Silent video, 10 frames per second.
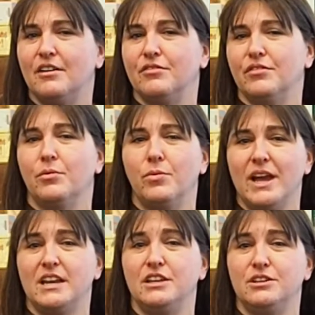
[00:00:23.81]
of a
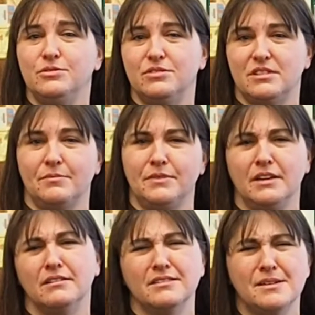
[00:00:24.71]
way to use
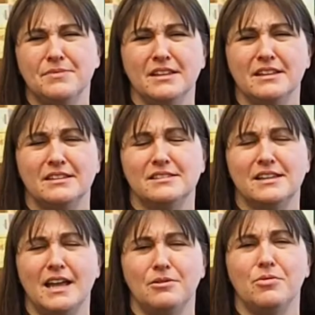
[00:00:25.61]
something that's
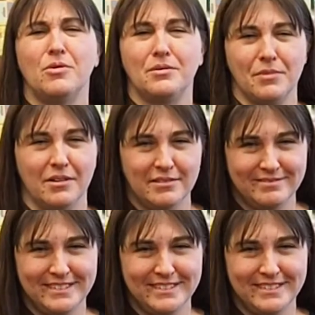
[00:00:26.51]
not normal.